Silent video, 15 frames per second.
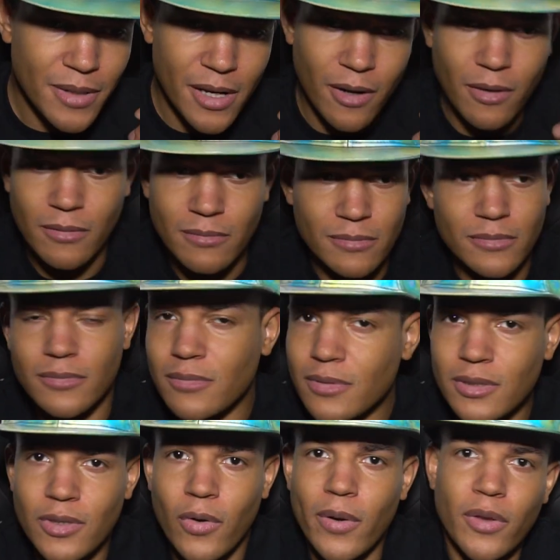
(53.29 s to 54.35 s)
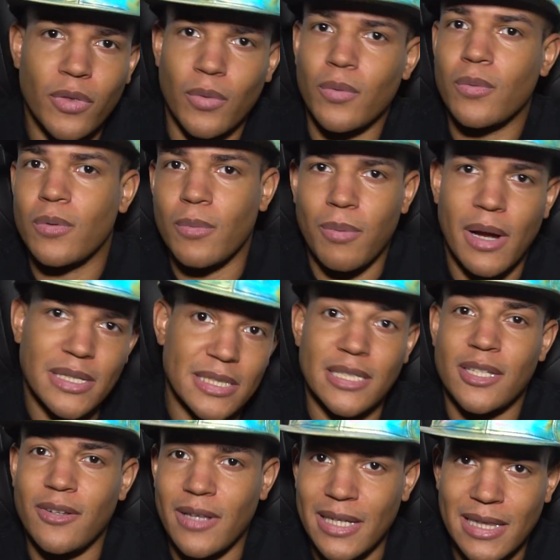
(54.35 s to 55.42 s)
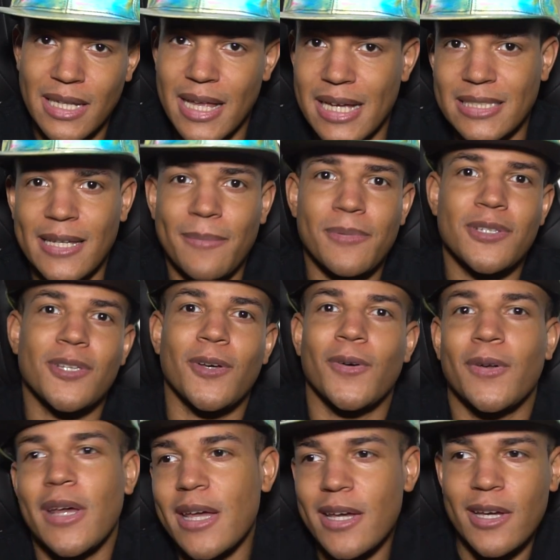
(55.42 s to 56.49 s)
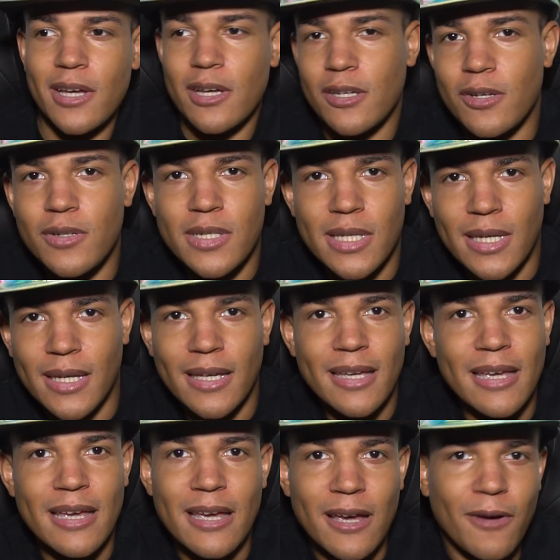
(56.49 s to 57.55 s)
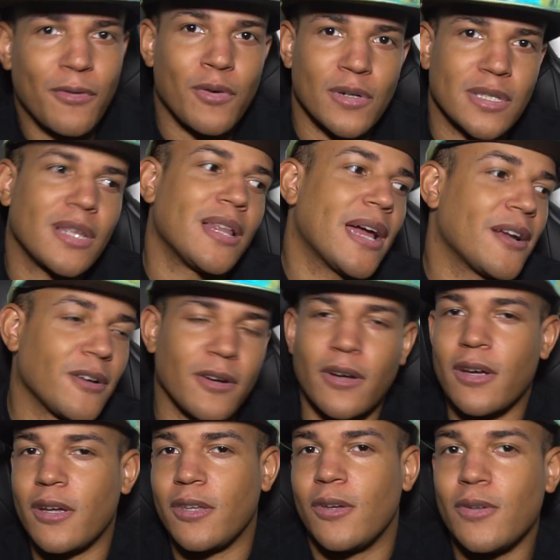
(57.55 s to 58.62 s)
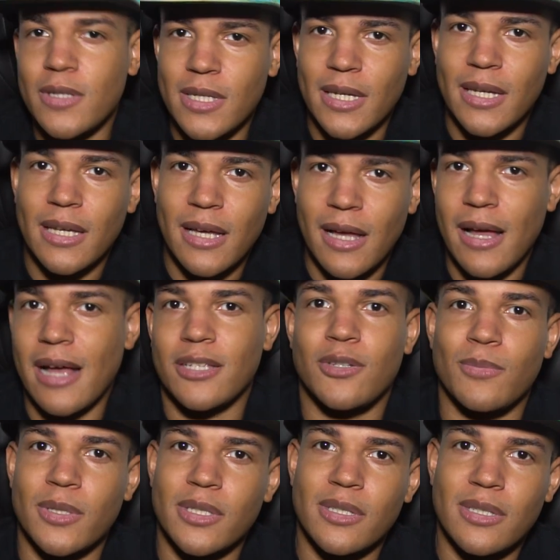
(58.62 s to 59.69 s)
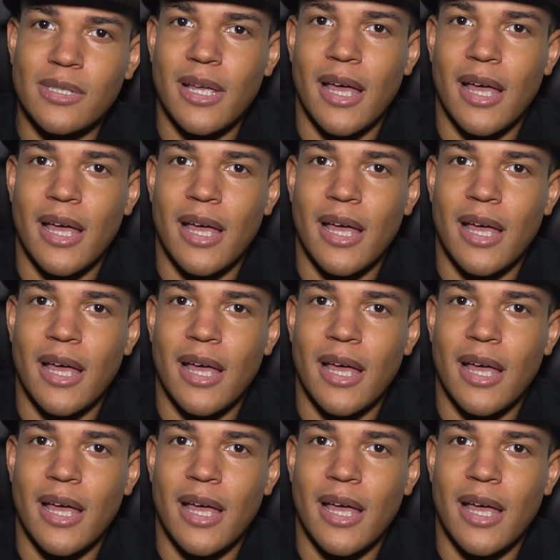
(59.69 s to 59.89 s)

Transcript: you know, going through the process. You know, like the last episode, using of course, the lighter, using Asuma's